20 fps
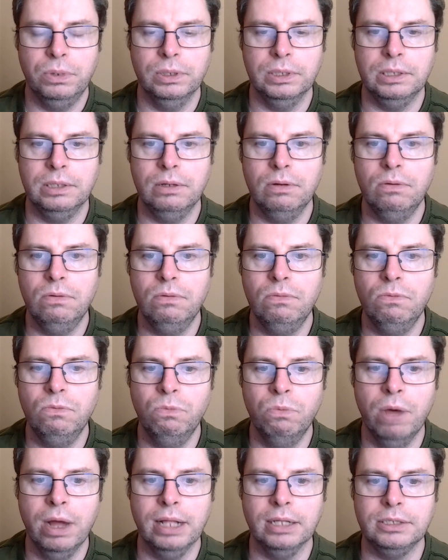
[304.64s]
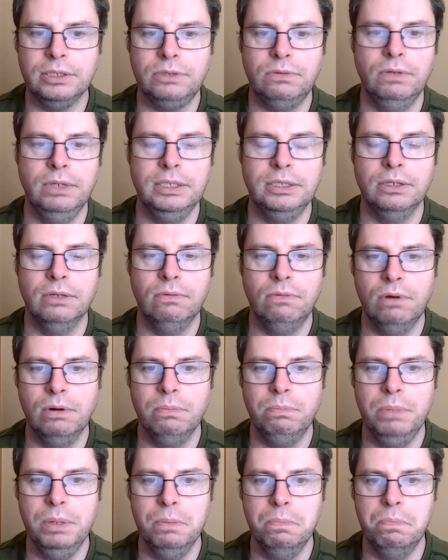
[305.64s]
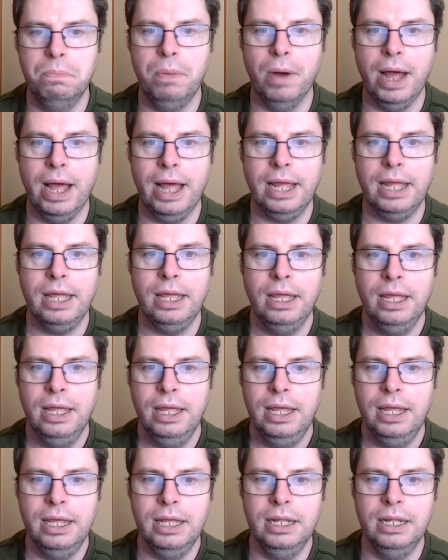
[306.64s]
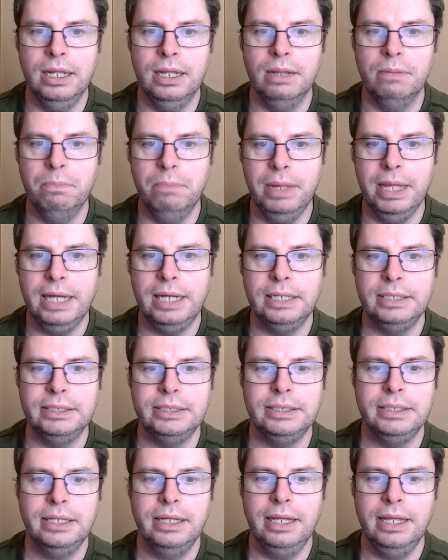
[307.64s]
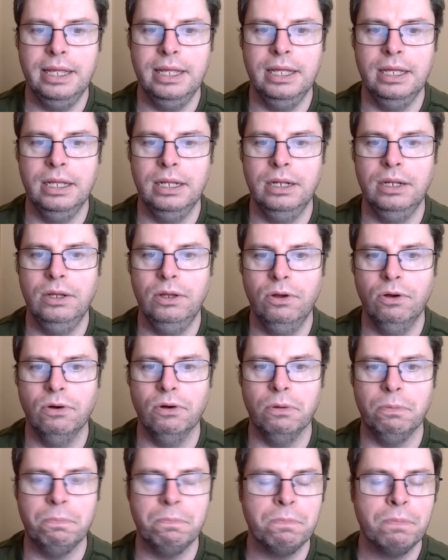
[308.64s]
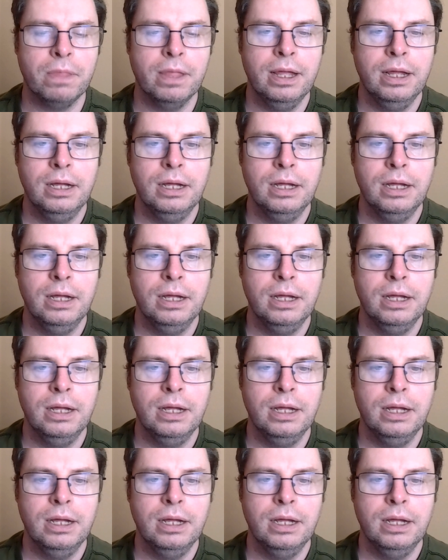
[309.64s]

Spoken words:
put Welsh regional rugby back in the mix in Europe.